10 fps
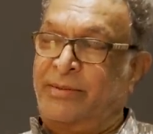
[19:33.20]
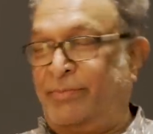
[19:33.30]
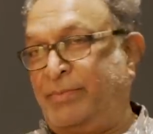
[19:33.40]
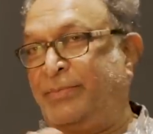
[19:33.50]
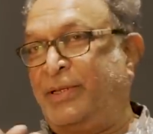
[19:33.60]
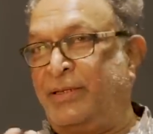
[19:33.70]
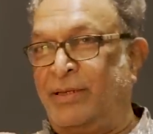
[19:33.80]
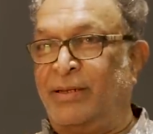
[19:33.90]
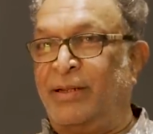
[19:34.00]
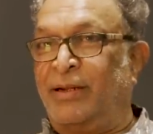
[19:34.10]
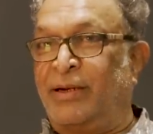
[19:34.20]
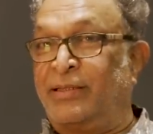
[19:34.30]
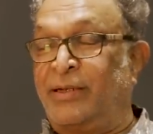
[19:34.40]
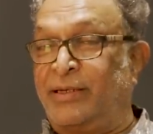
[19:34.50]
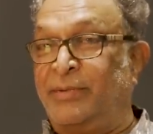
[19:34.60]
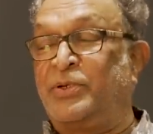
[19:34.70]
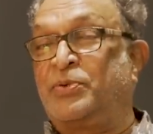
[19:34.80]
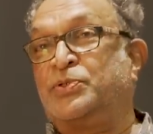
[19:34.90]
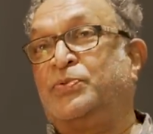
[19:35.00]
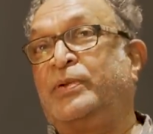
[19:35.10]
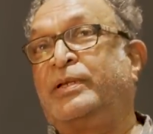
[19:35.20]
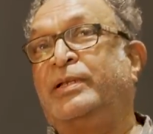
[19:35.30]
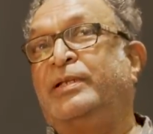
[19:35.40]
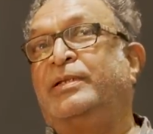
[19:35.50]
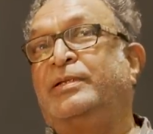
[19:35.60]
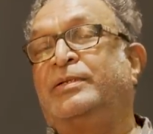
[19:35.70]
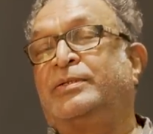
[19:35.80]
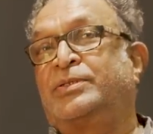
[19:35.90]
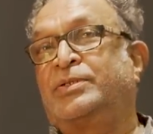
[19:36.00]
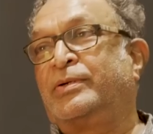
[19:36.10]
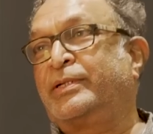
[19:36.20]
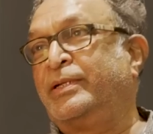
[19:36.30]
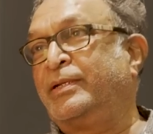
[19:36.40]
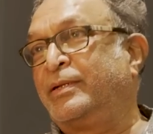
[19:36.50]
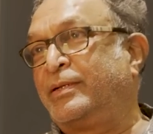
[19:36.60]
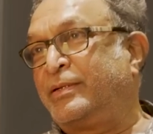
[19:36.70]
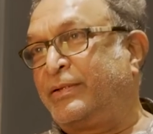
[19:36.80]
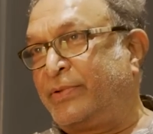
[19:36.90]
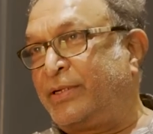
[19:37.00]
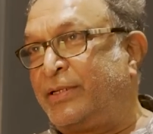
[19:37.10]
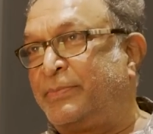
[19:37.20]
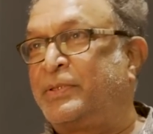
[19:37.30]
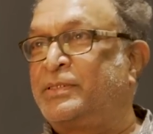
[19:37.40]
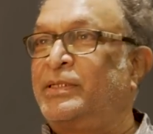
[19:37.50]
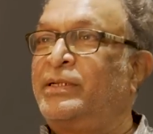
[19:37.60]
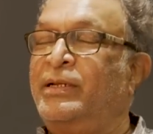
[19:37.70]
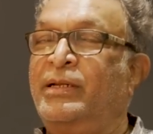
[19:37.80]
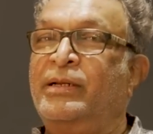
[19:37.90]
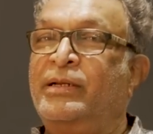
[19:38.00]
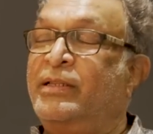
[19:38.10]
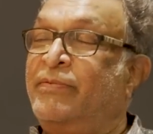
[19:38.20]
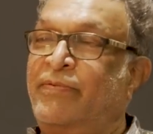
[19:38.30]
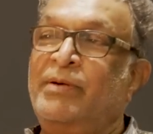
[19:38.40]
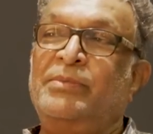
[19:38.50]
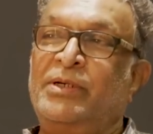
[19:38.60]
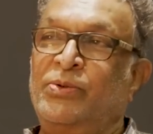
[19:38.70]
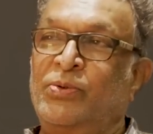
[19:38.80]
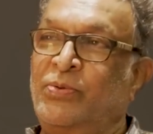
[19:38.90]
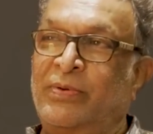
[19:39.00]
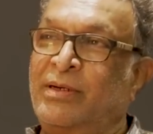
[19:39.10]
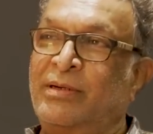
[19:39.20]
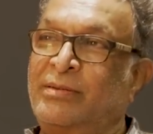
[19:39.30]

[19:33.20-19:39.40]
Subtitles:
maybe at that time it was very shocking and very depressing. The film didn't do well.